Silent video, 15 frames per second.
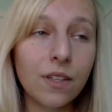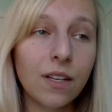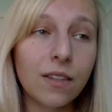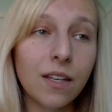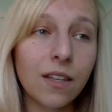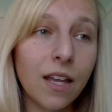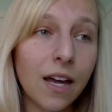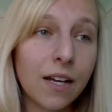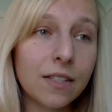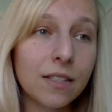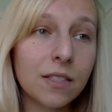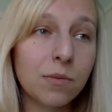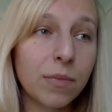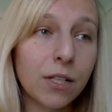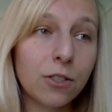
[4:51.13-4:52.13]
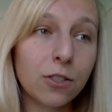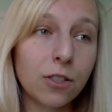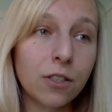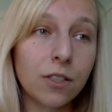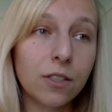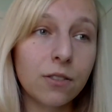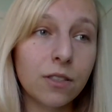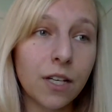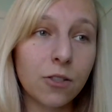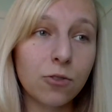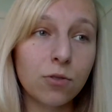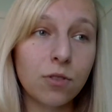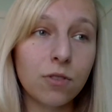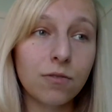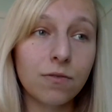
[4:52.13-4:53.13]
And then last, make sure you
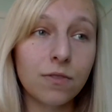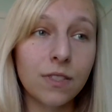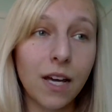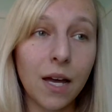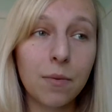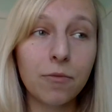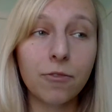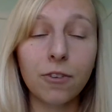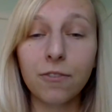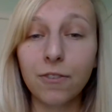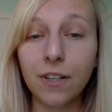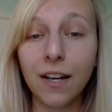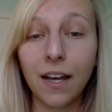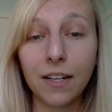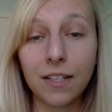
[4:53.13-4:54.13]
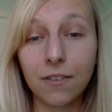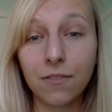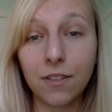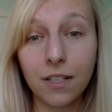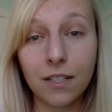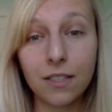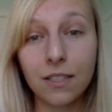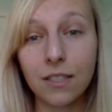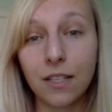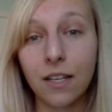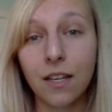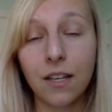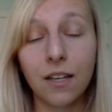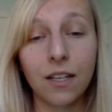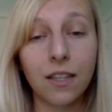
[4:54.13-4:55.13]
schedule time for fun activities
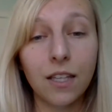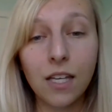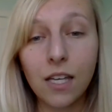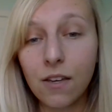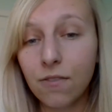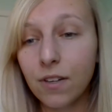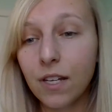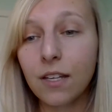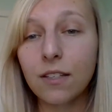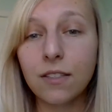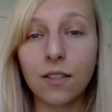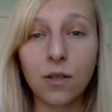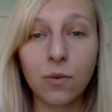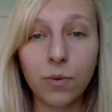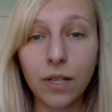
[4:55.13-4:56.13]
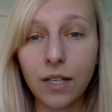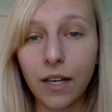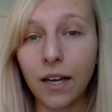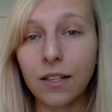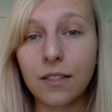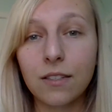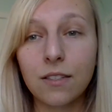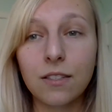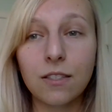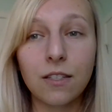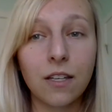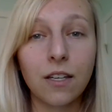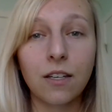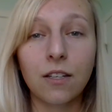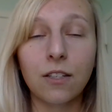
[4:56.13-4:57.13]
in the evenings, on the weekends.
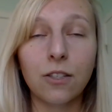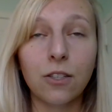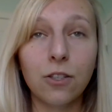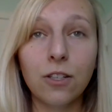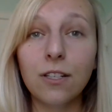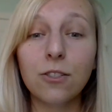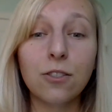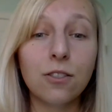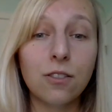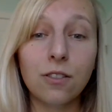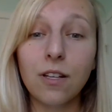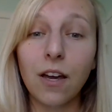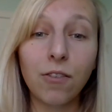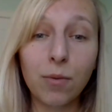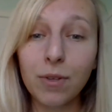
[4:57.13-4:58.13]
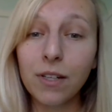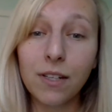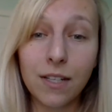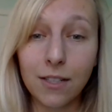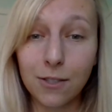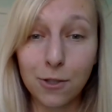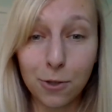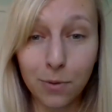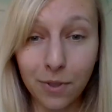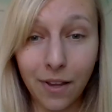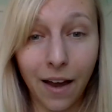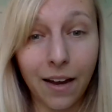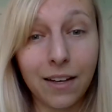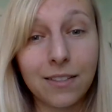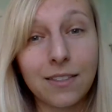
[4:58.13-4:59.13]
You need everybody needs to
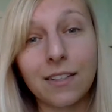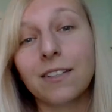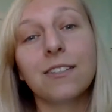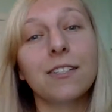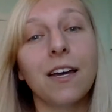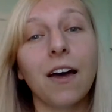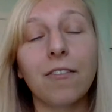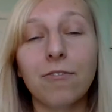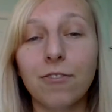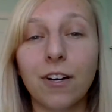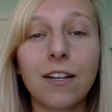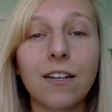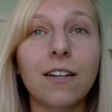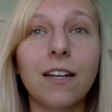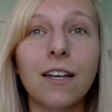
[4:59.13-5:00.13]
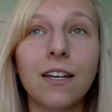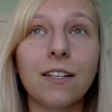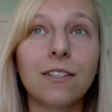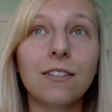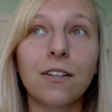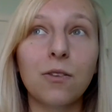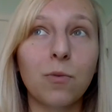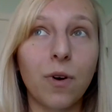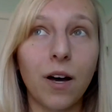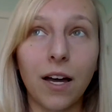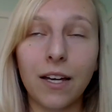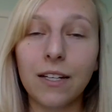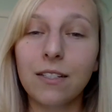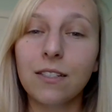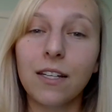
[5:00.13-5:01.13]
relax and to have fun and
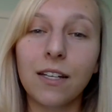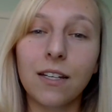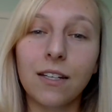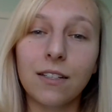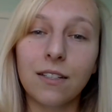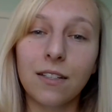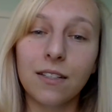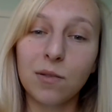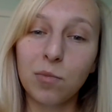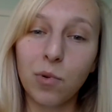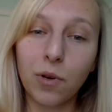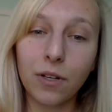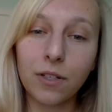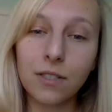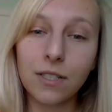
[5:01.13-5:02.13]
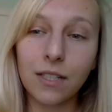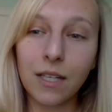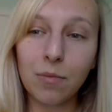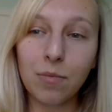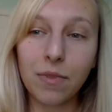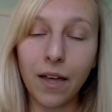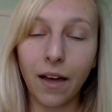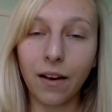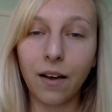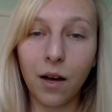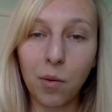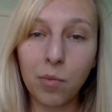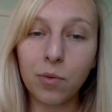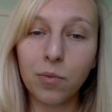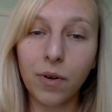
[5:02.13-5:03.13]
unwind, and it's important to keep that
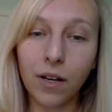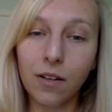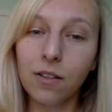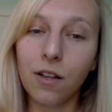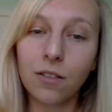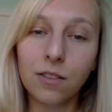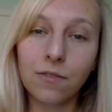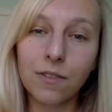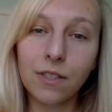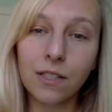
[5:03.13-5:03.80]
up while all of